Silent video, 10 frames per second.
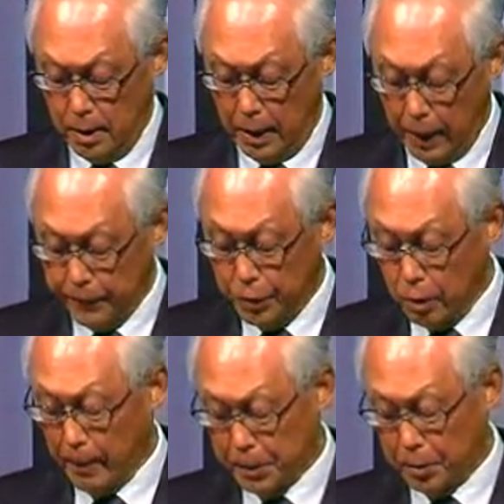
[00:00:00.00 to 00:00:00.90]
I have
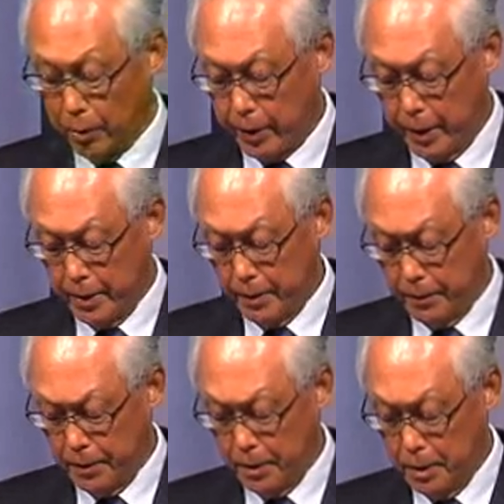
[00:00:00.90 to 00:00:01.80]
told my story
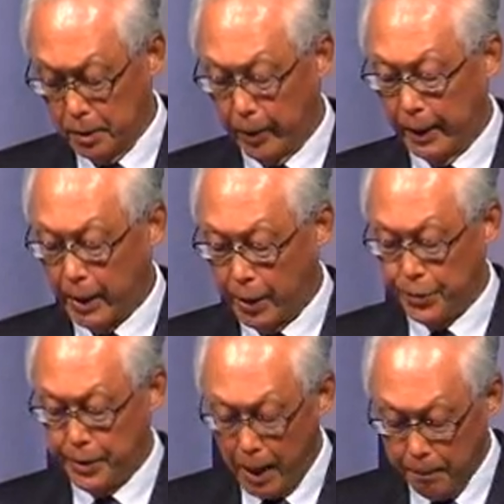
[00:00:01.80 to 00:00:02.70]
to encourage
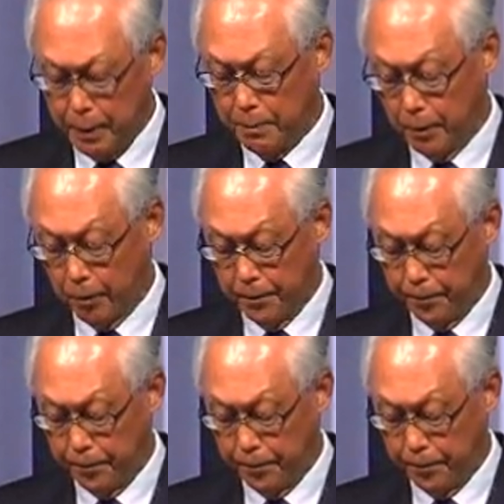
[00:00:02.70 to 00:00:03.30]
young people